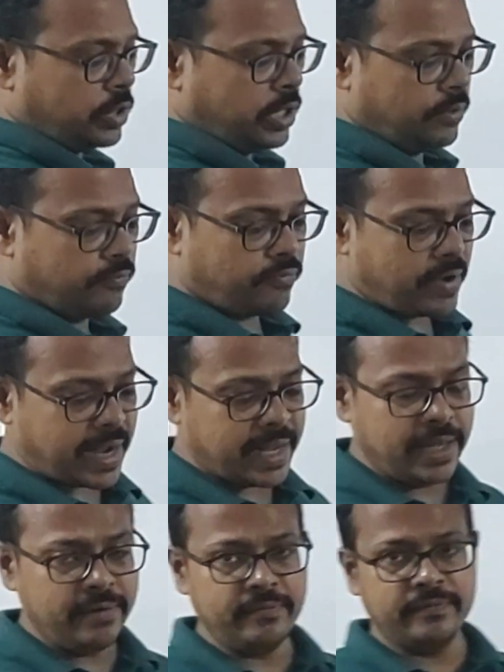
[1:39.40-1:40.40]
in
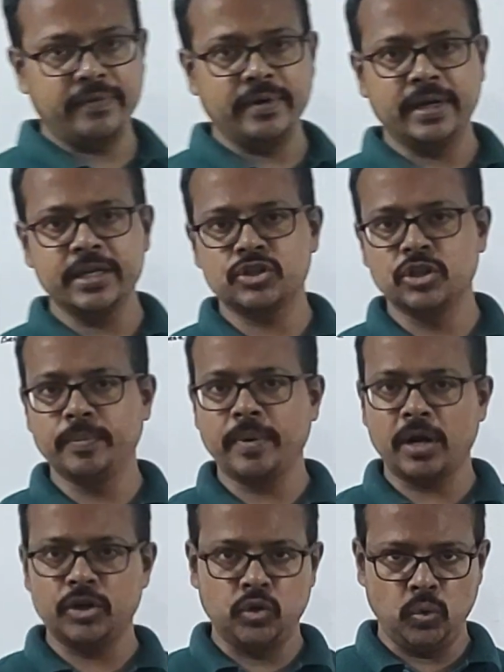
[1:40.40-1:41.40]
5 raised to the
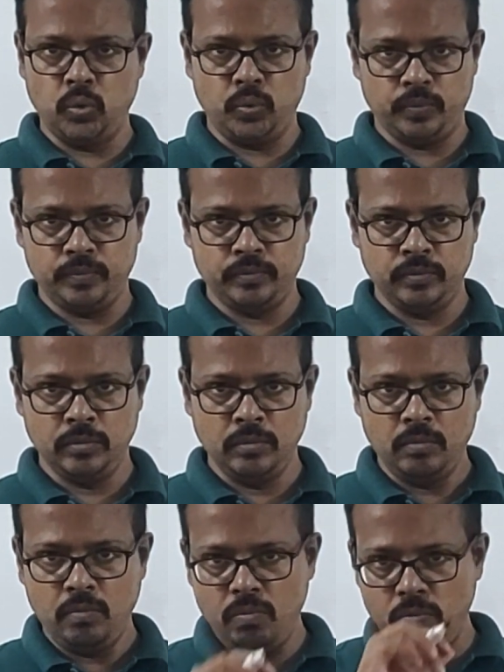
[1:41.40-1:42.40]
power 2,
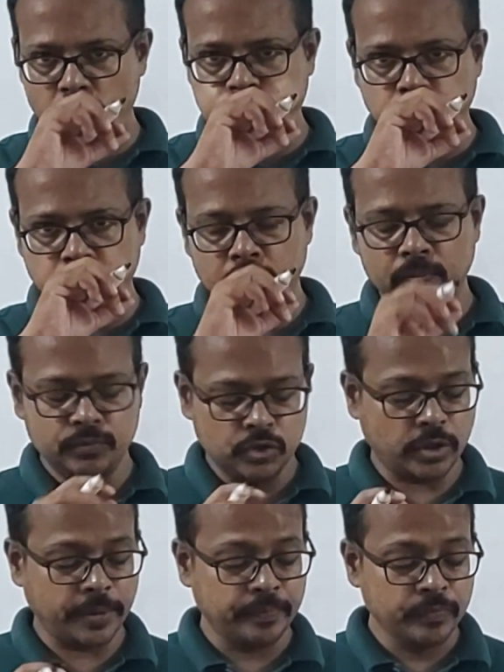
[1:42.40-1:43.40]

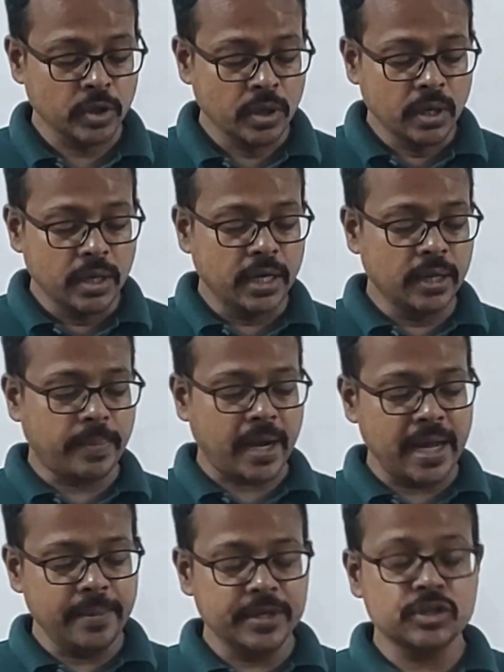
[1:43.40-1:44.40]
sorry, in
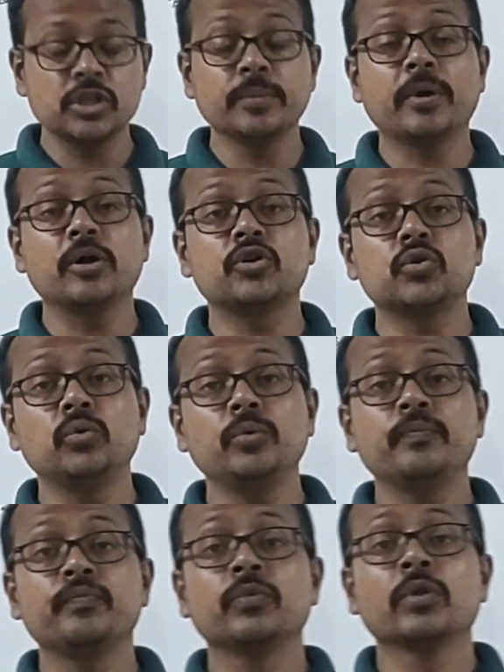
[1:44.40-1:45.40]
5 raised to the power
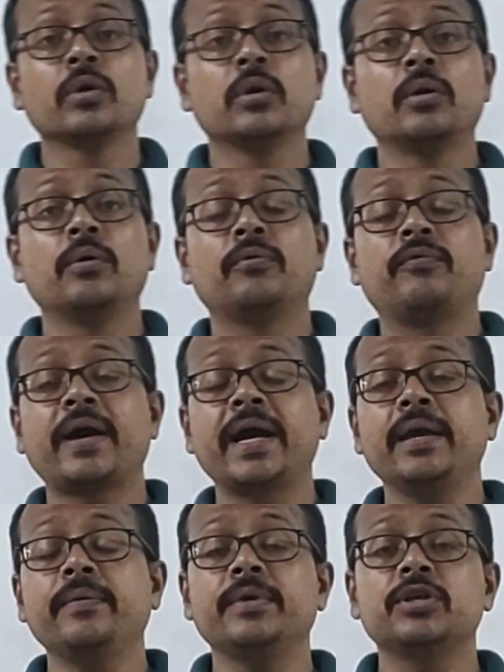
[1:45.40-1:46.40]
2,
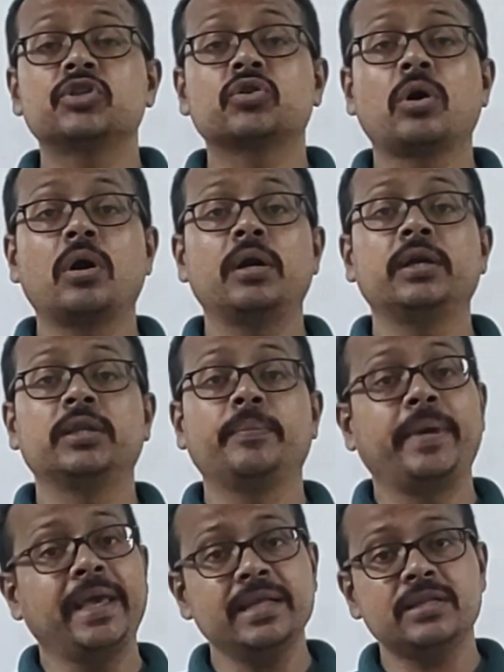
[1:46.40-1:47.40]
5 is called the
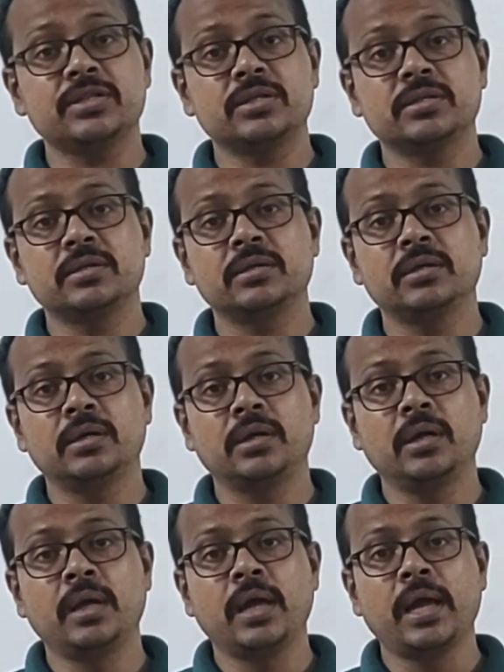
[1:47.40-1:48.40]
base
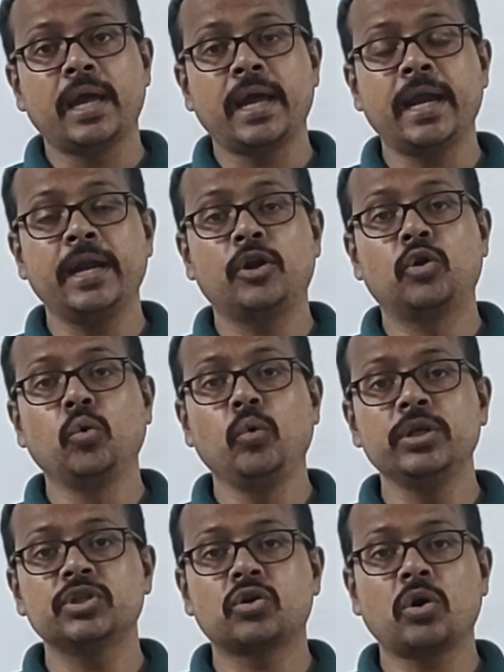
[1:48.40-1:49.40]
and
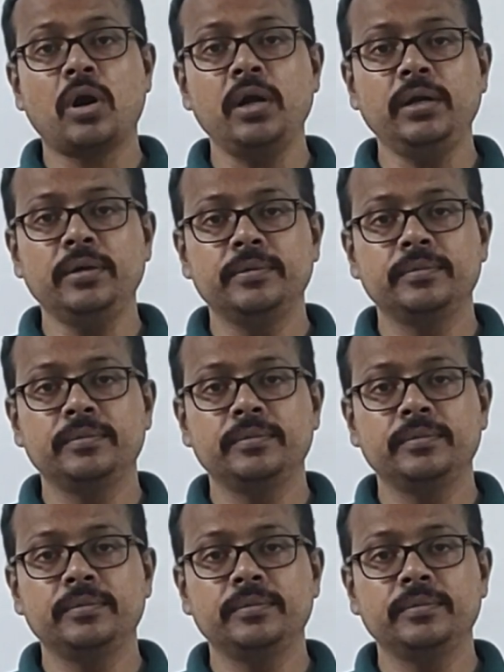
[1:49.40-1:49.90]
2 is called,